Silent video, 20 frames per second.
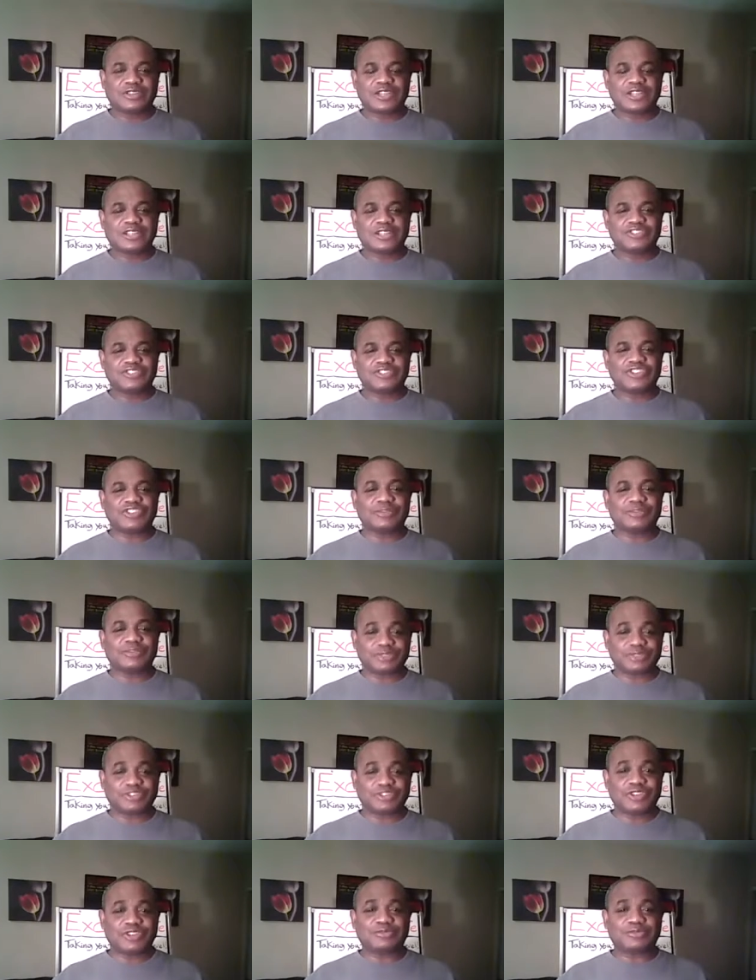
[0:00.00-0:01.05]
as Jim
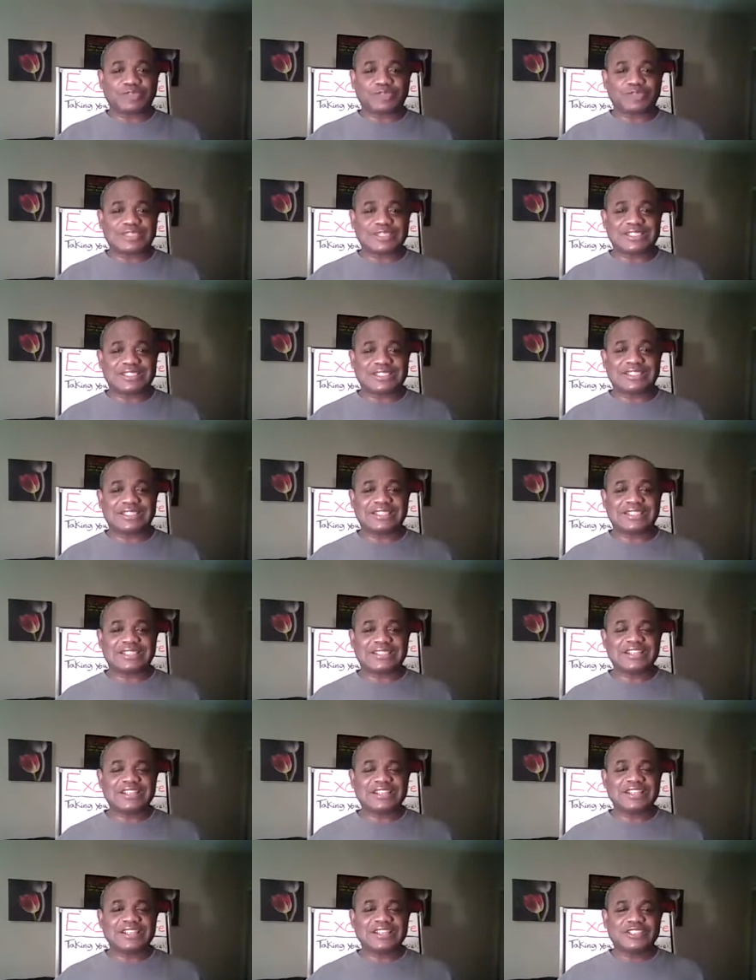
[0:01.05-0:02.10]
Jim Rohn said, this
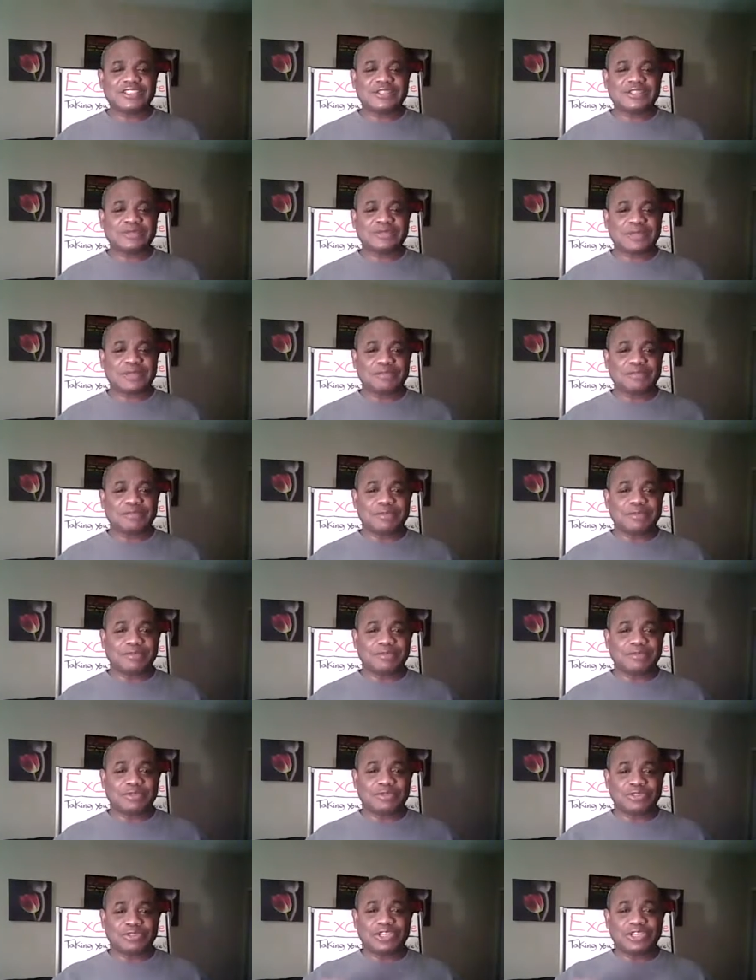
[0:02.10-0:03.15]
sometimes people go
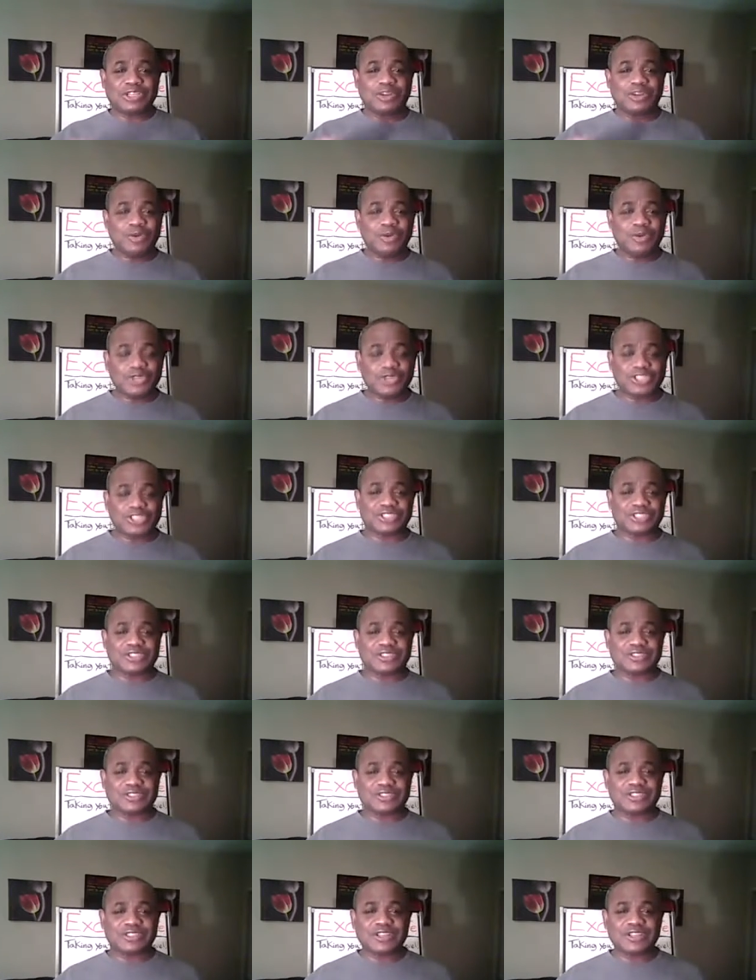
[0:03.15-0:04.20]
to the ocean
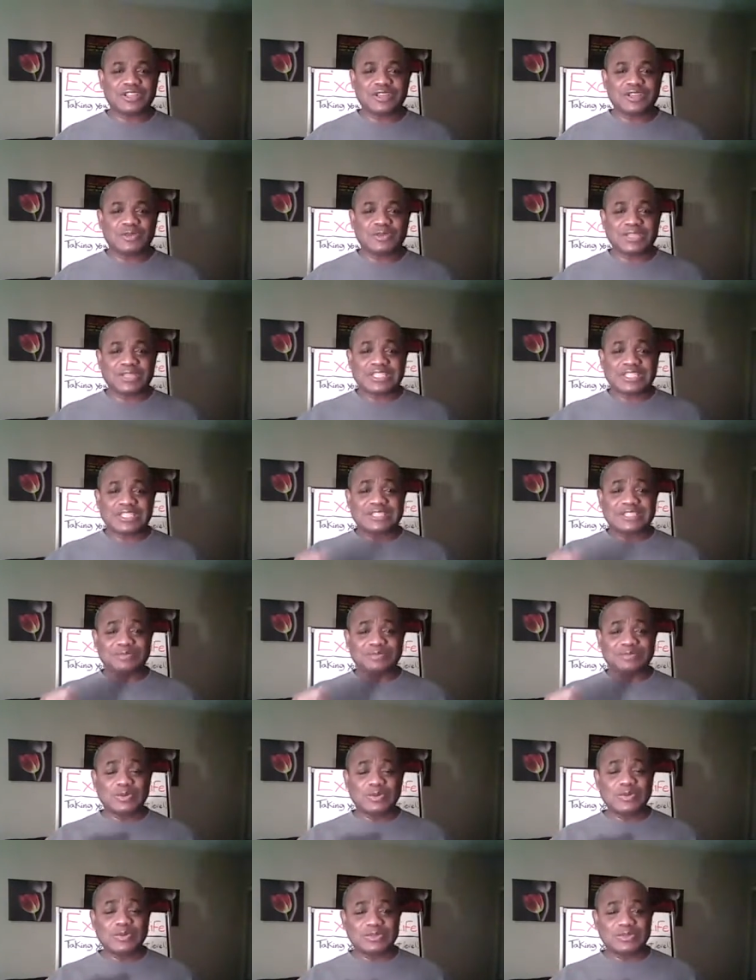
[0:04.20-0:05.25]
with a
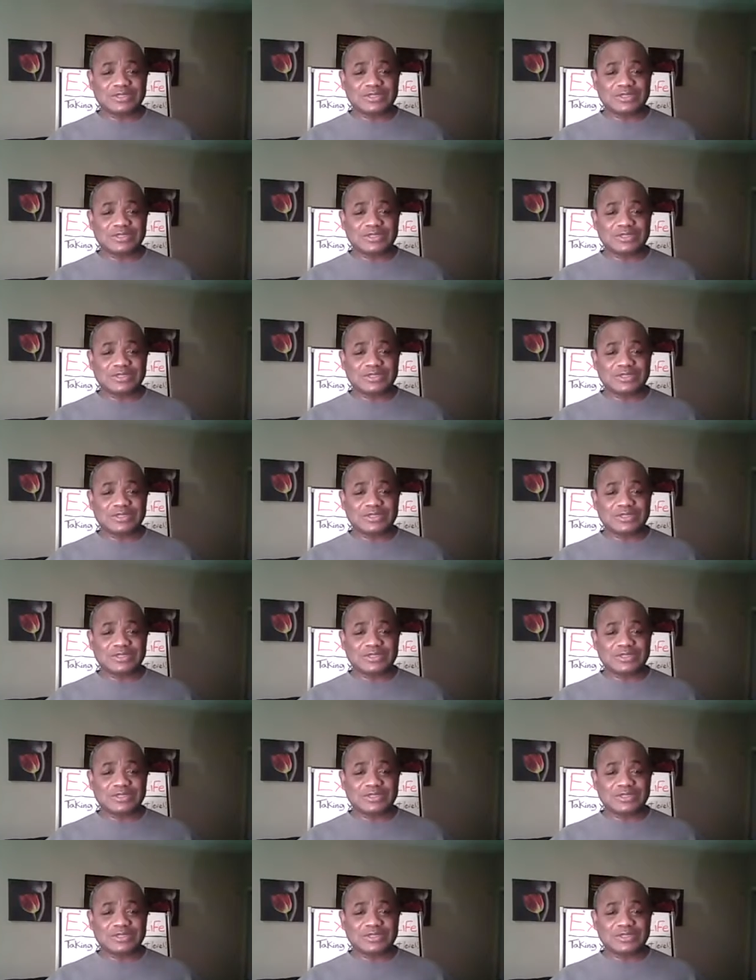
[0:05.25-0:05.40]
spoon.